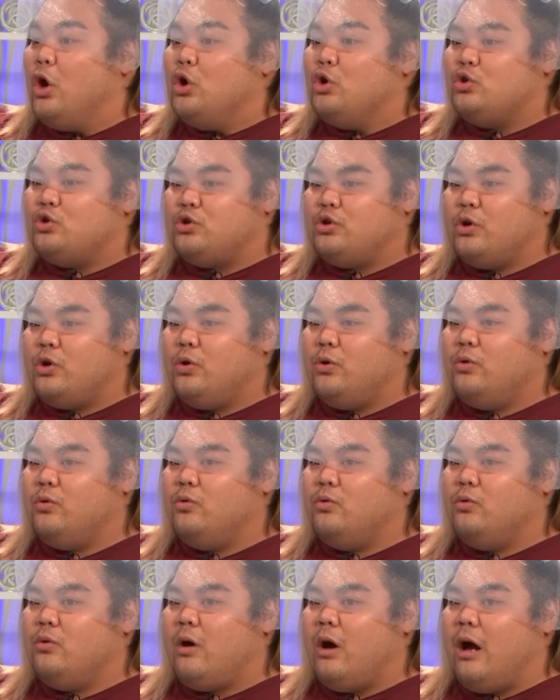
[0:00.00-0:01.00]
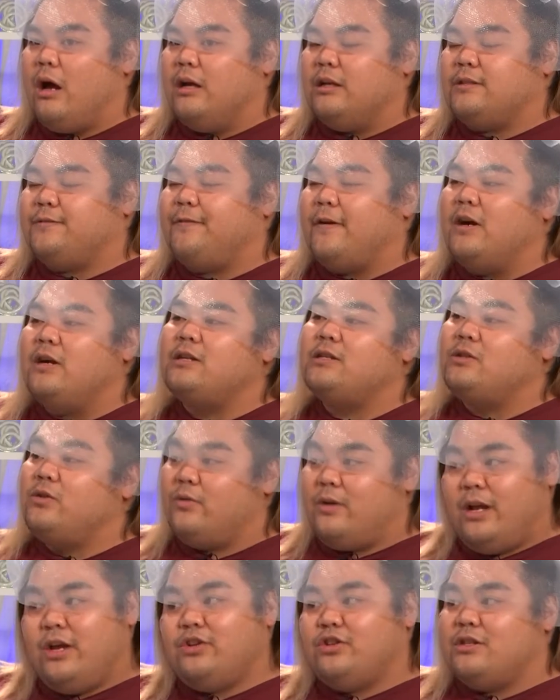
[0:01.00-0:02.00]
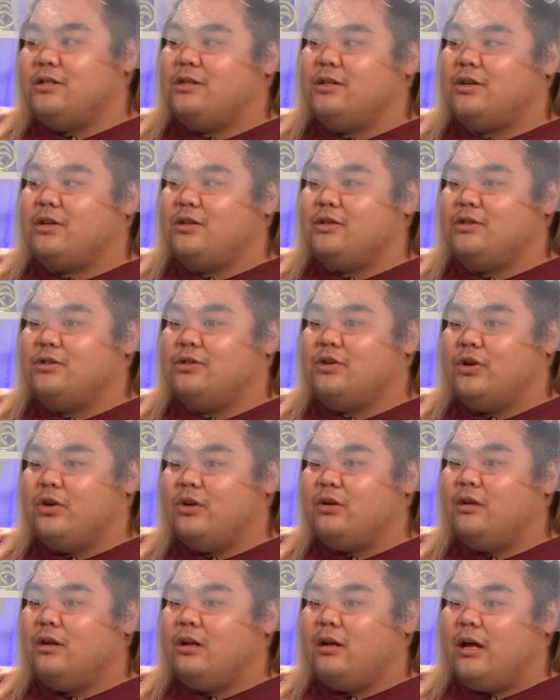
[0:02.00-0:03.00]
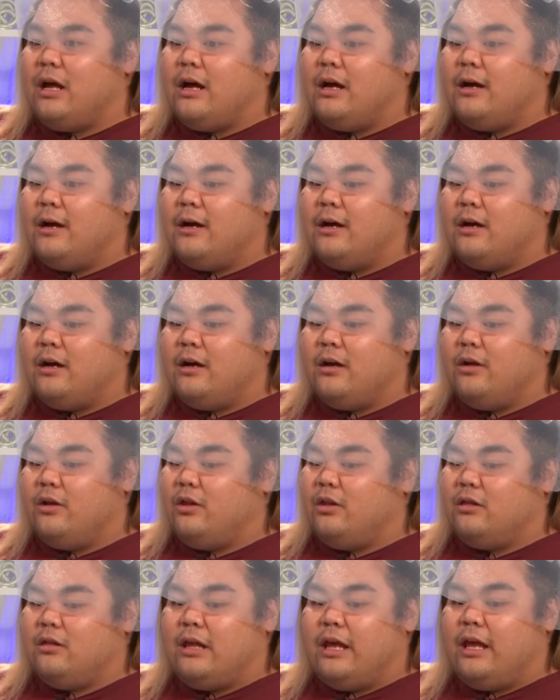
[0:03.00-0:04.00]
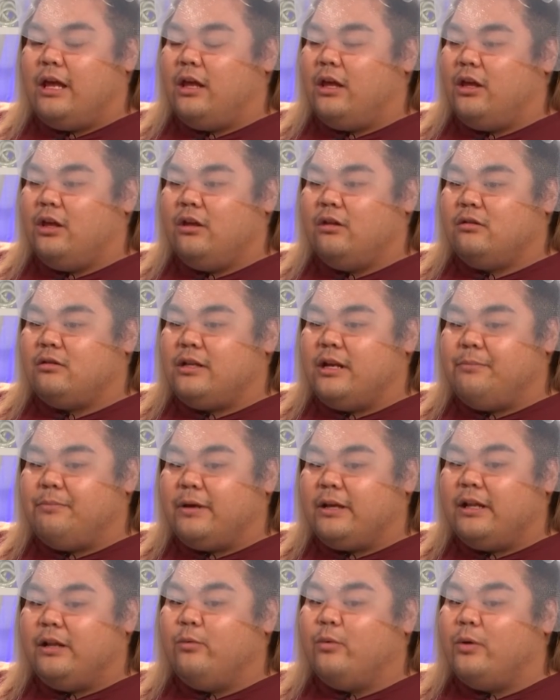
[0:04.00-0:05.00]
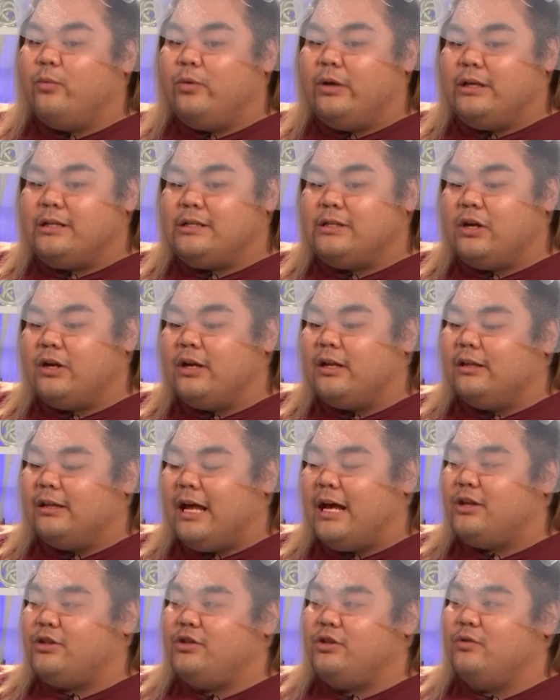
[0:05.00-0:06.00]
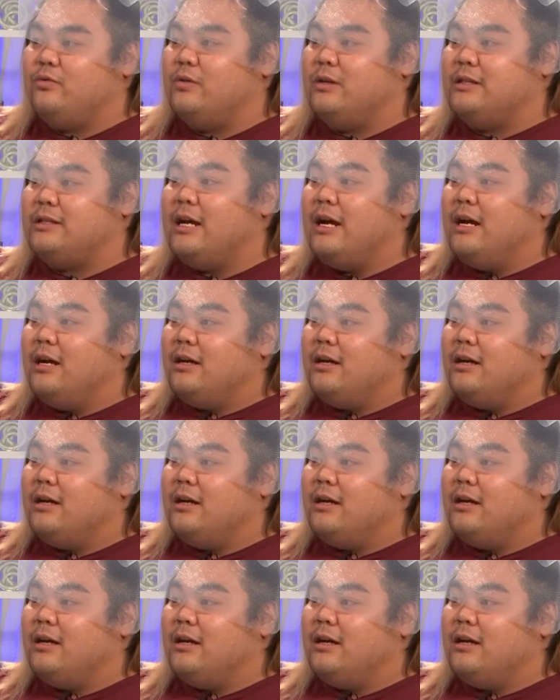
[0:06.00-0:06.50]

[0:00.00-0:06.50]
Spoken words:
So as far as donations are concerned, they typically, what we started last year was